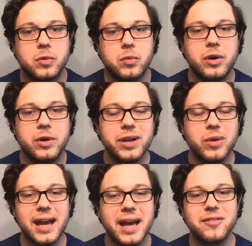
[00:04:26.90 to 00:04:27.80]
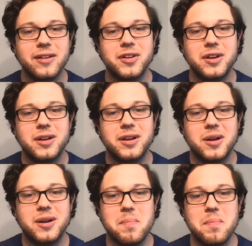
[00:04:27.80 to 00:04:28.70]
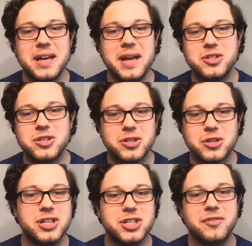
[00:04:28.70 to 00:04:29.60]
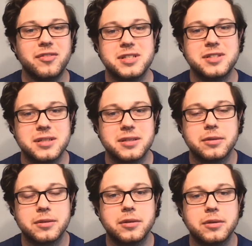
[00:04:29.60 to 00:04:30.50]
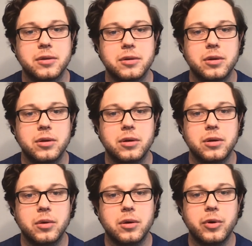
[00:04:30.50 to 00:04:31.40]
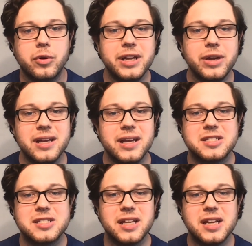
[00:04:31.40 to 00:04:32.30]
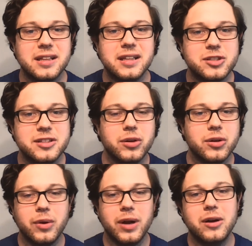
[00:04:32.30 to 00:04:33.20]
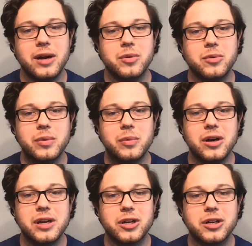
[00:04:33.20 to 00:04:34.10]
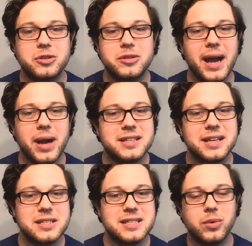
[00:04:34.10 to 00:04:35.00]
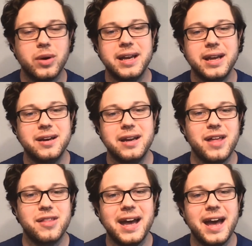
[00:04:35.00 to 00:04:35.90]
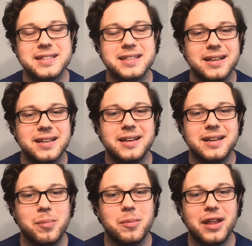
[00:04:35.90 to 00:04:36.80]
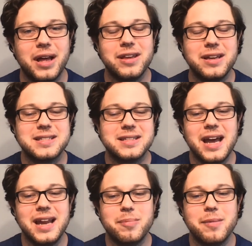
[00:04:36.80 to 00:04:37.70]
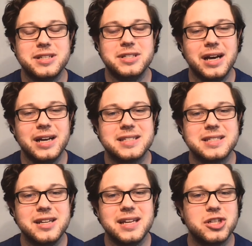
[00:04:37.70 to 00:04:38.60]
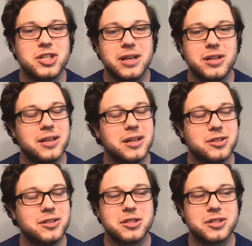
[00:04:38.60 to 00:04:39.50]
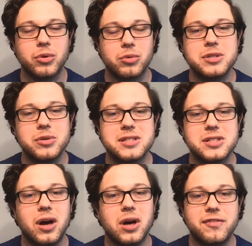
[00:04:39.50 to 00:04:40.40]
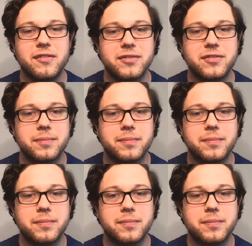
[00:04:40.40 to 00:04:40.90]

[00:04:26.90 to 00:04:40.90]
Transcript: When we have major shifts when we suddenly turn around, when we are dragged this way and that by things that happen to us, it, sh- it, it just throws us off.